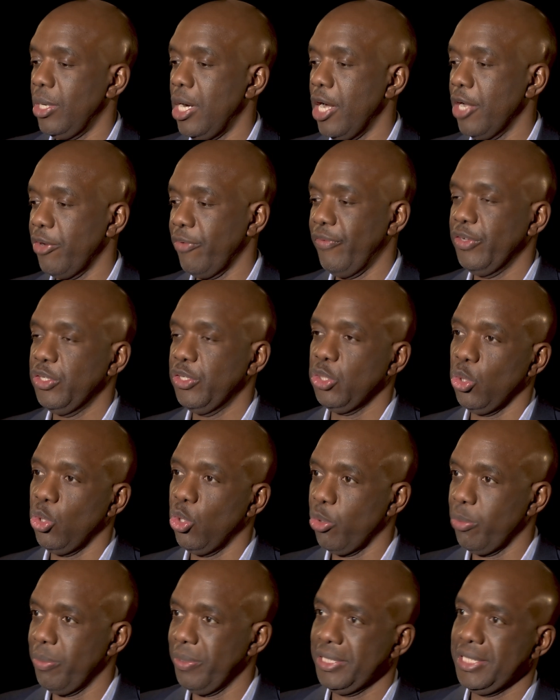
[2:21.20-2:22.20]
artificial
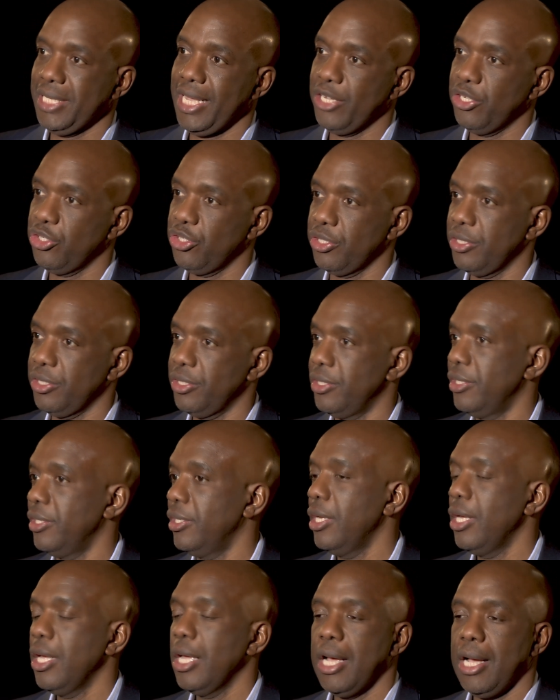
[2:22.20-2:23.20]
augmentation
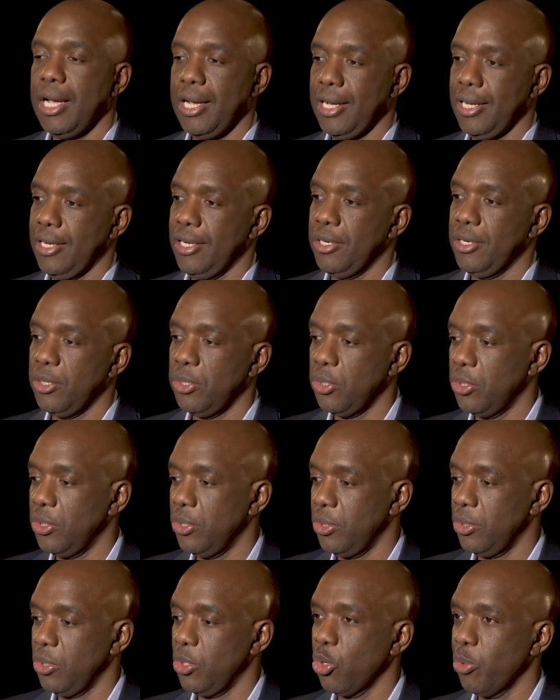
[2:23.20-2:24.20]

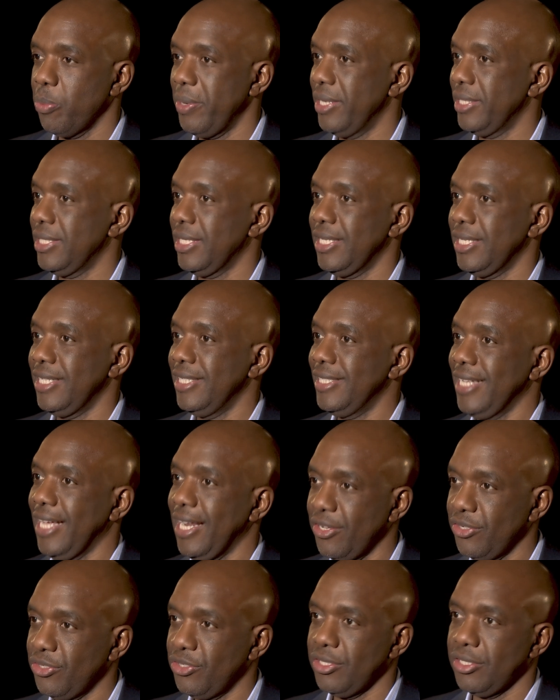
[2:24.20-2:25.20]
or augmented
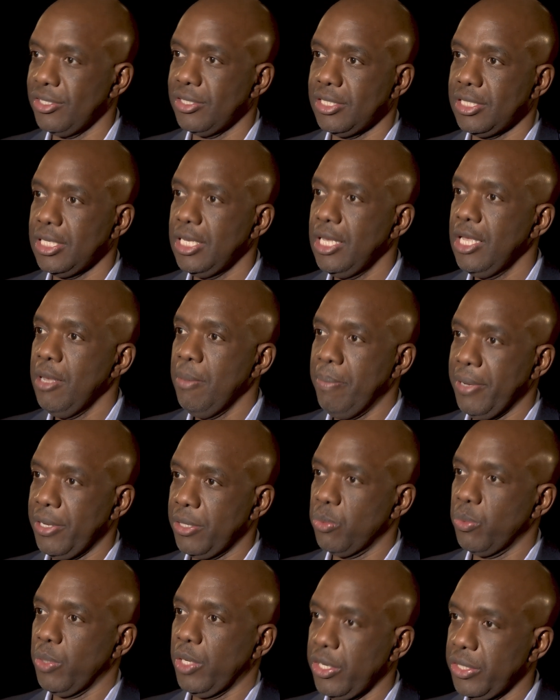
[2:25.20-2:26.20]
intelligence, but
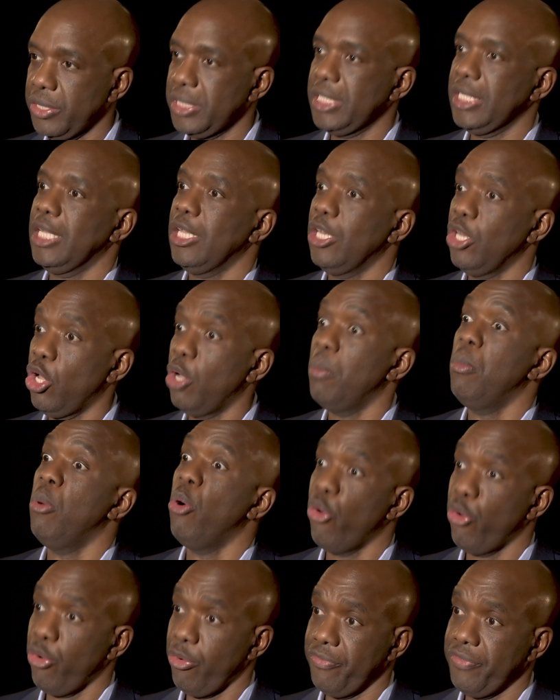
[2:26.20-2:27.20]
we're going to see a lot
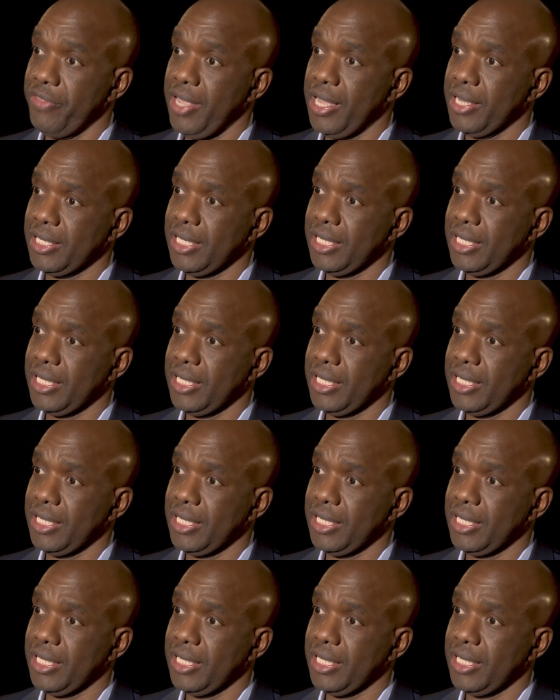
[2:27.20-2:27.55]
more of that.